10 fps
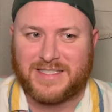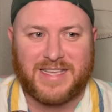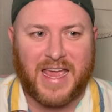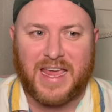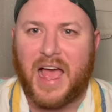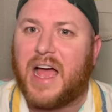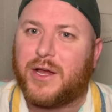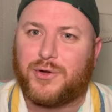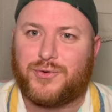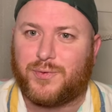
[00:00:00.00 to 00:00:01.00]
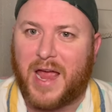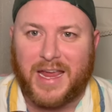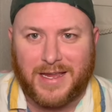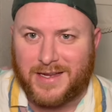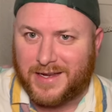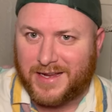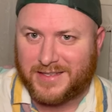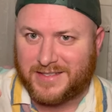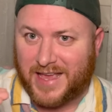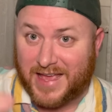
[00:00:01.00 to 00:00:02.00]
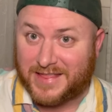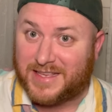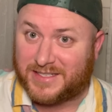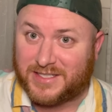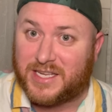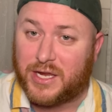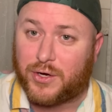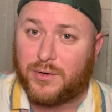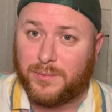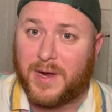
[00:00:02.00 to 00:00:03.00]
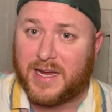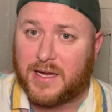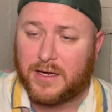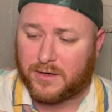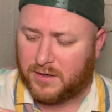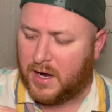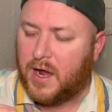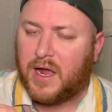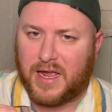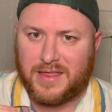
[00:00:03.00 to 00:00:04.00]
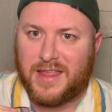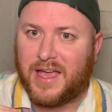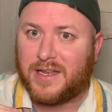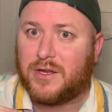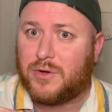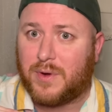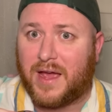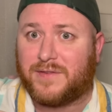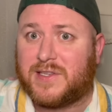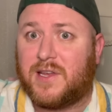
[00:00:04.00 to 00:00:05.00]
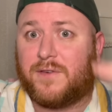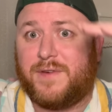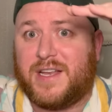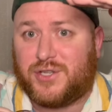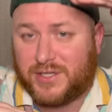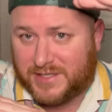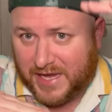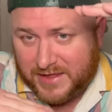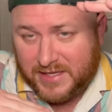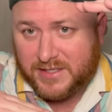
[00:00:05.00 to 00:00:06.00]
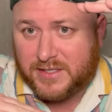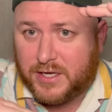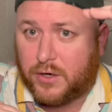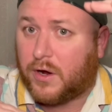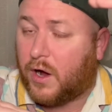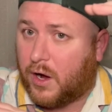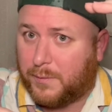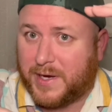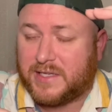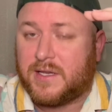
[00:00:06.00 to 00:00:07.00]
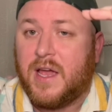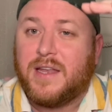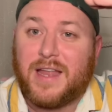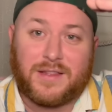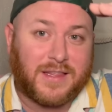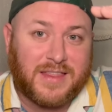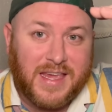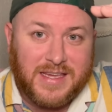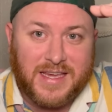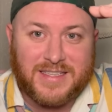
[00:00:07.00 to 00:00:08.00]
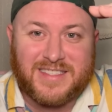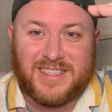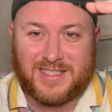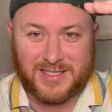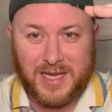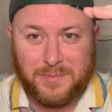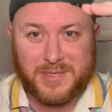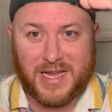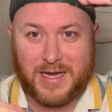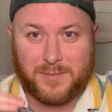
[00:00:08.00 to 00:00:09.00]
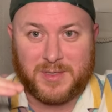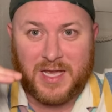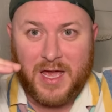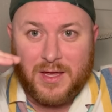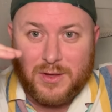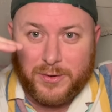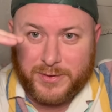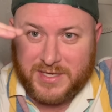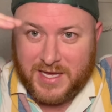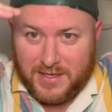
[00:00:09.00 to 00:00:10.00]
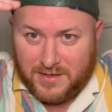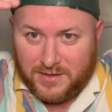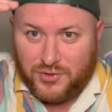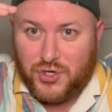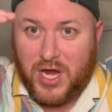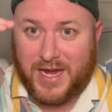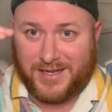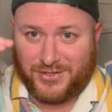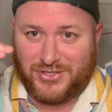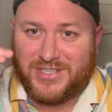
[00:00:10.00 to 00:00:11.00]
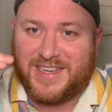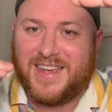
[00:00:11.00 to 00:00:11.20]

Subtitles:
say Iron Dragon is at this tier right here, and then you have Steel Vengeance at this tier always. Now, the thing is, sometimes those can change.